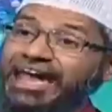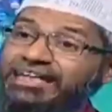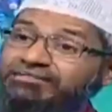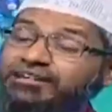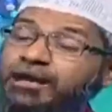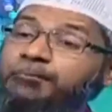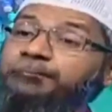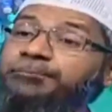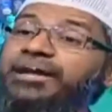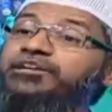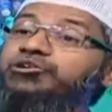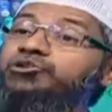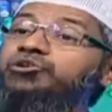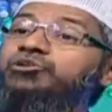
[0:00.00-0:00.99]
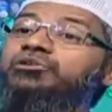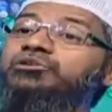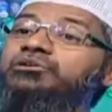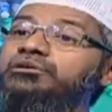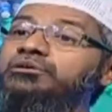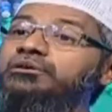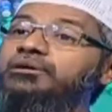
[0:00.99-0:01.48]
As compared
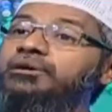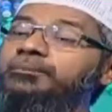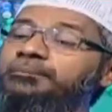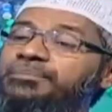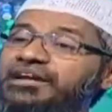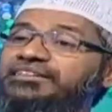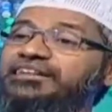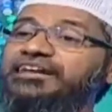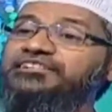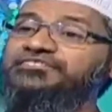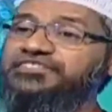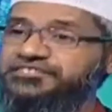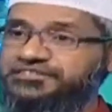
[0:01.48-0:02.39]
to brother and